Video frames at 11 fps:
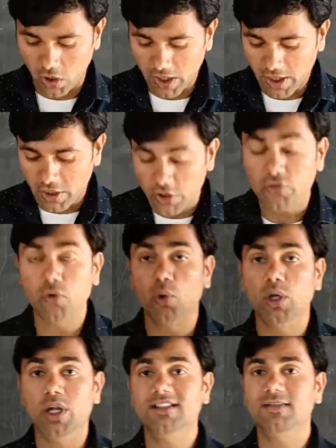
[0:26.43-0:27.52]
Okay, so
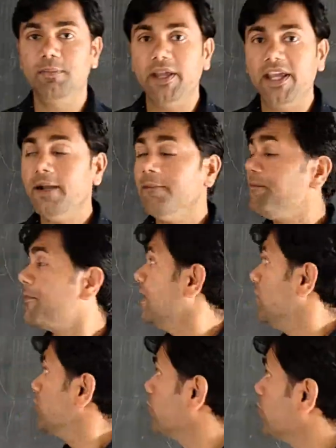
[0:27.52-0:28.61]
let's begin.
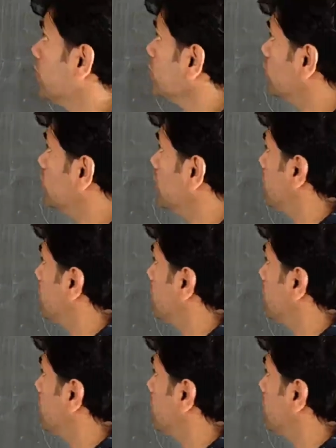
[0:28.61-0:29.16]
So